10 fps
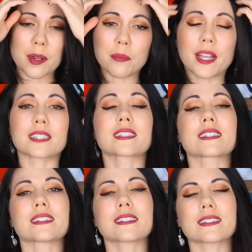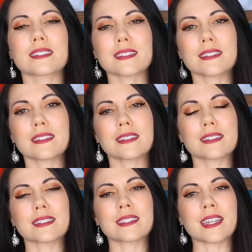a lot of Mexicans
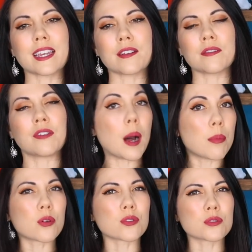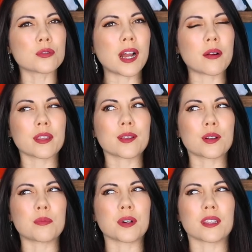say Vaporu out
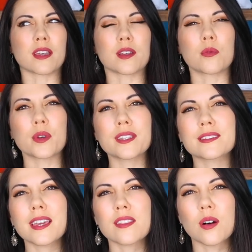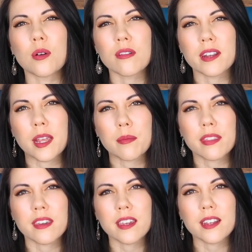here, but like we say the whole damn
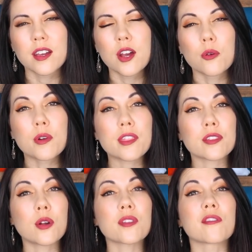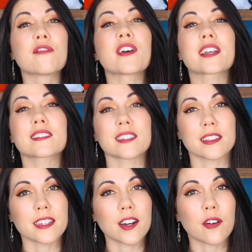thing. We throw the Vicks
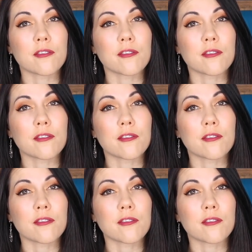in there,